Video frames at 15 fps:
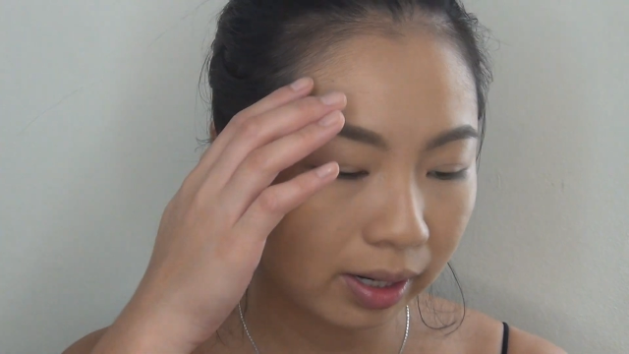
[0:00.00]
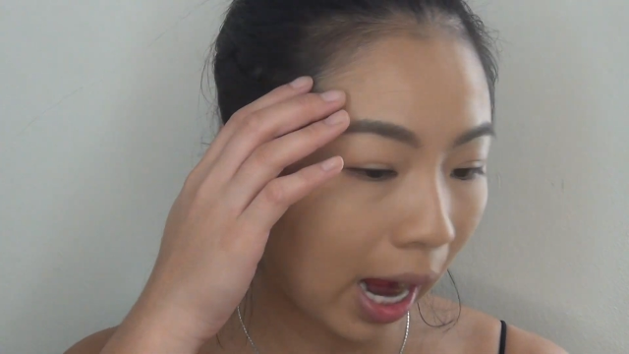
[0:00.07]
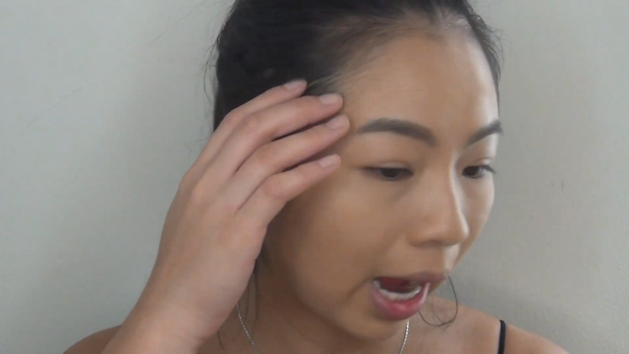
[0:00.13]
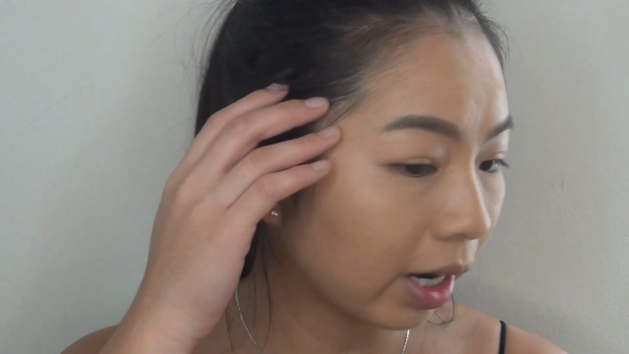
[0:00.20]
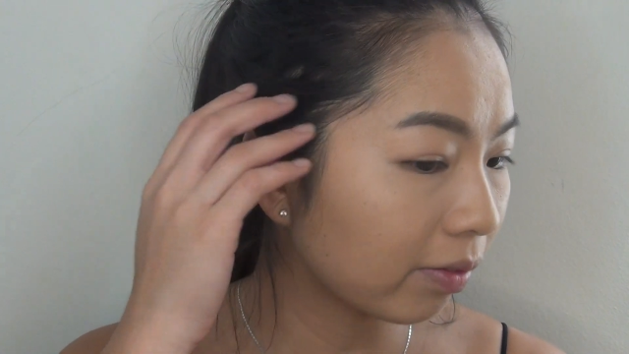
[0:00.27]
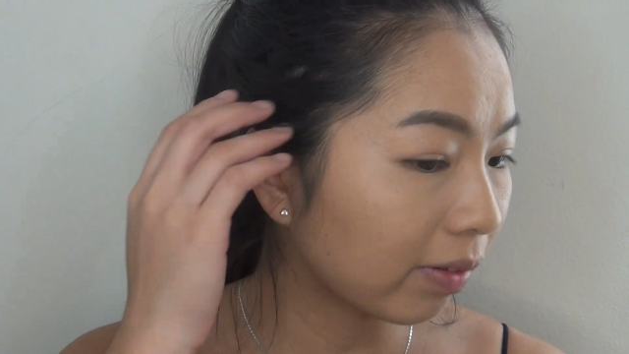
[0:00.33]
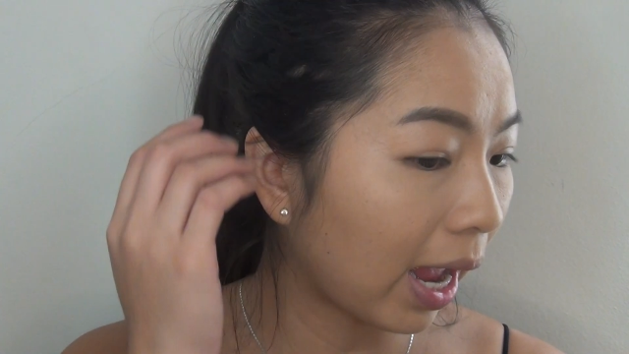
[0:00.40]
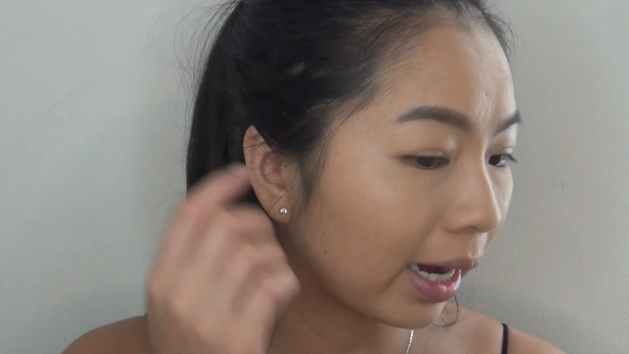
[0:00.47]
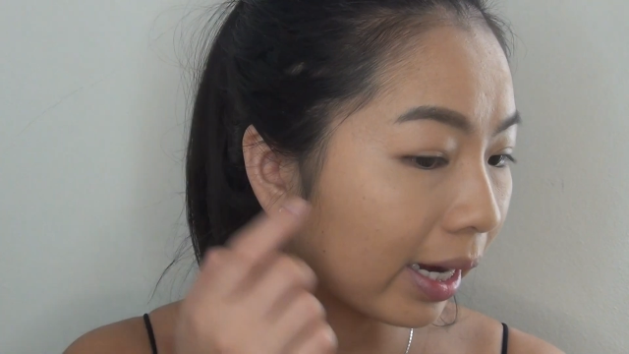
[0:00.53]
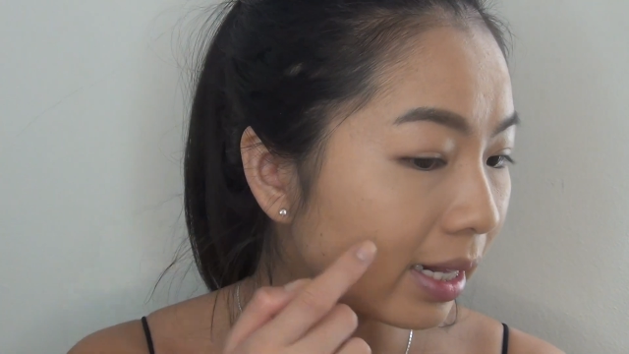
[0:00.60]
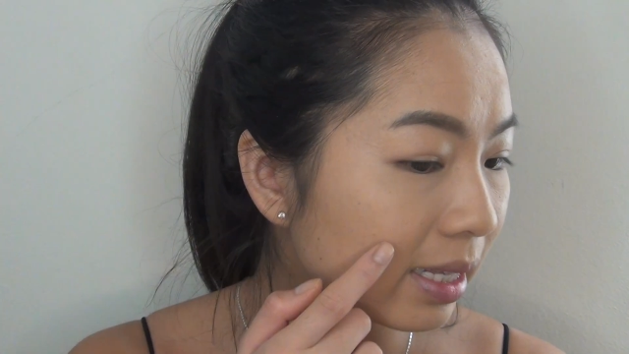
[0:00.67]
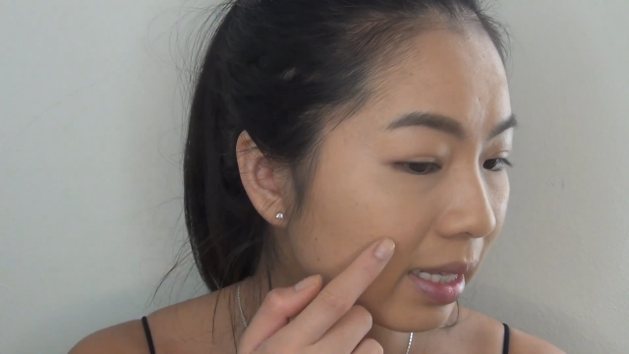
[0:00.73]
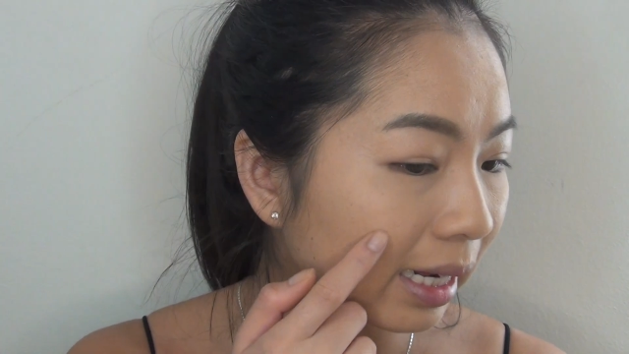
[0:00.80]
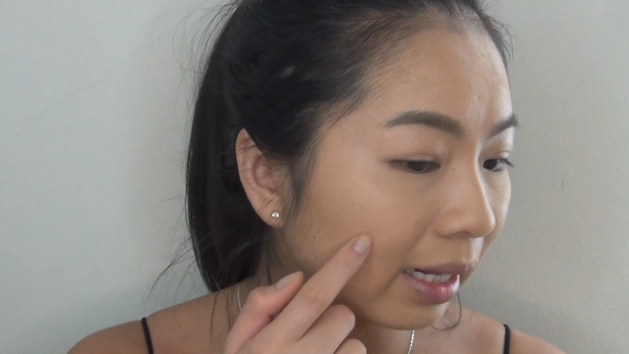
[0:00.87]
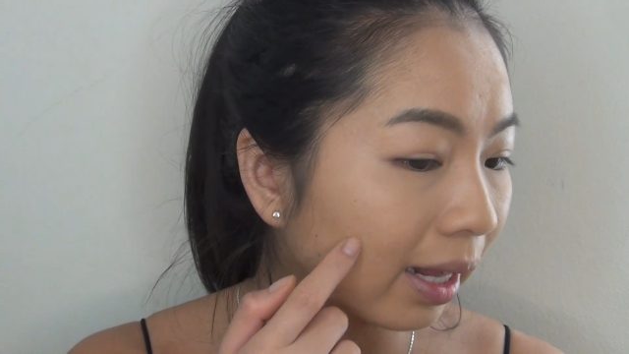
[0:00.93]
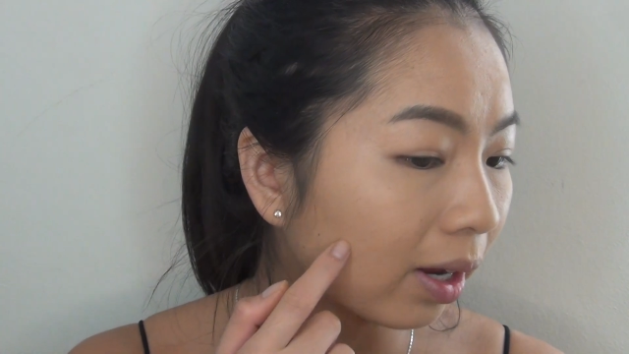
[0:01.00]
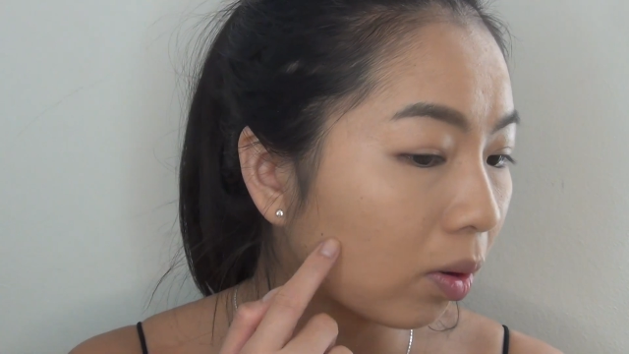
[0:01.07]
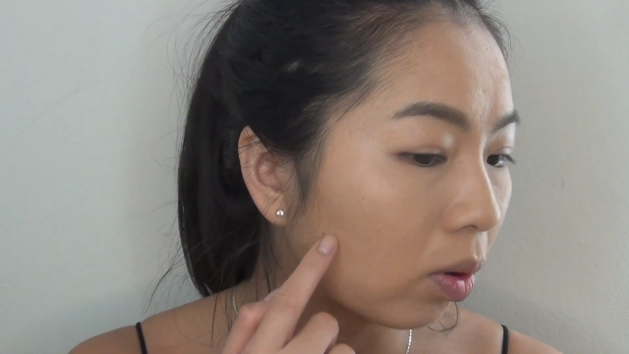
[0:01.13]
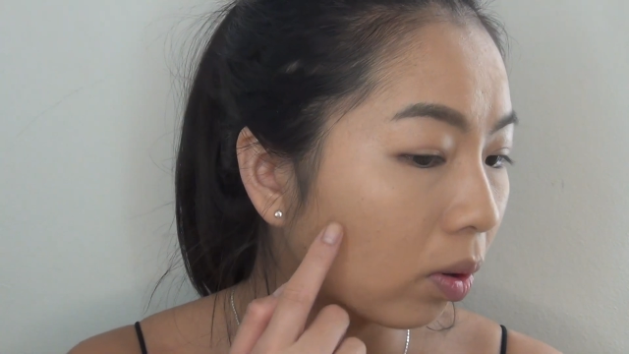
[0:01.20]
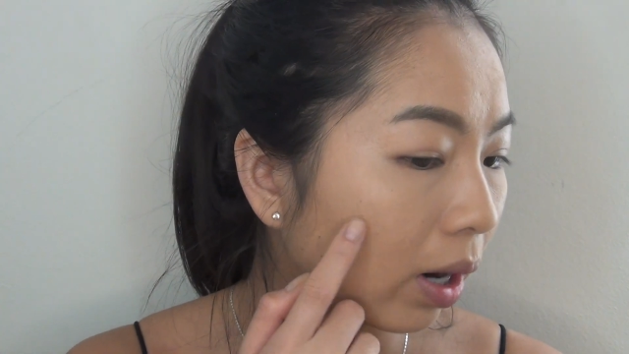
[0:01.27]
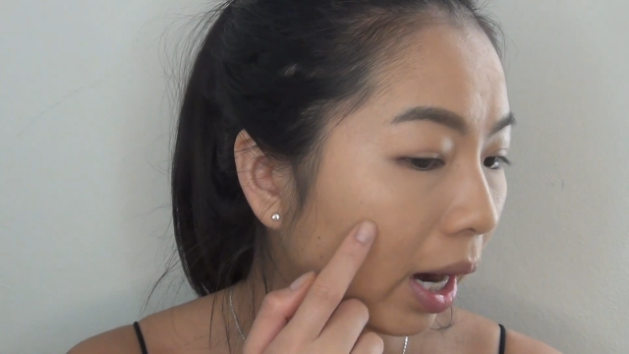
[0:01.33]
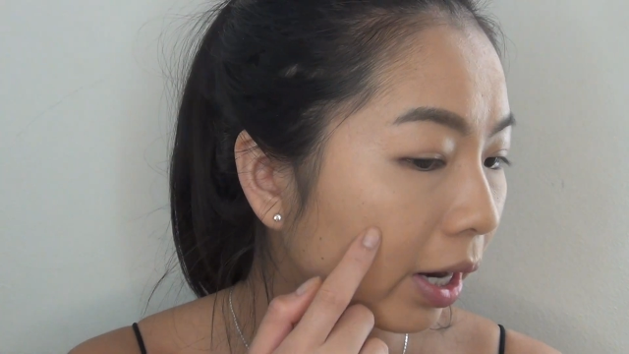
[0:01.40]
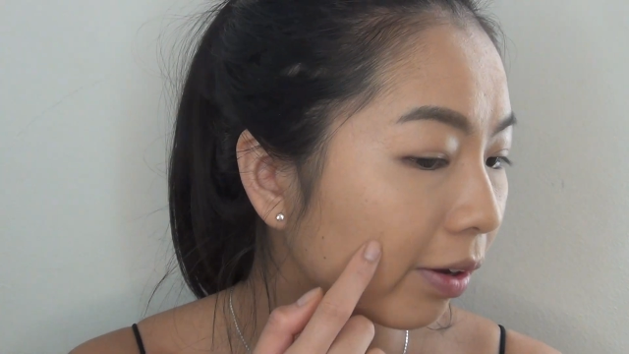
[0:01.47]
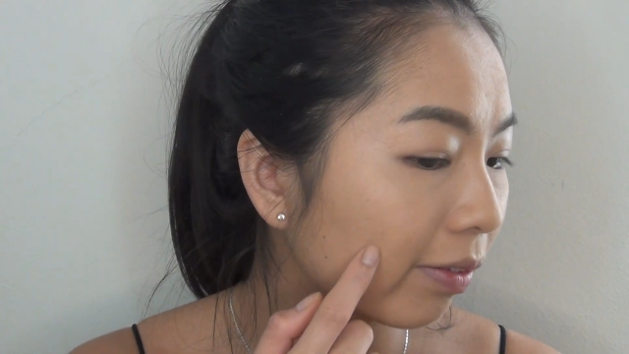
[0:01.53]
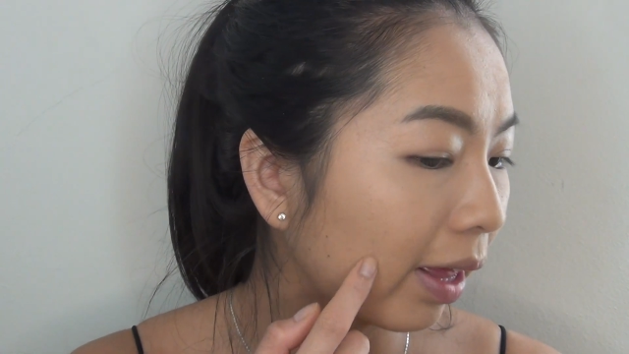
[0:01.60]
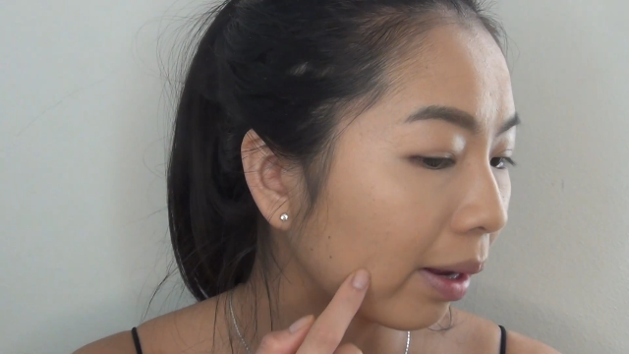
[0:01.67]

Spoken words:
kind of, I can see like all kind of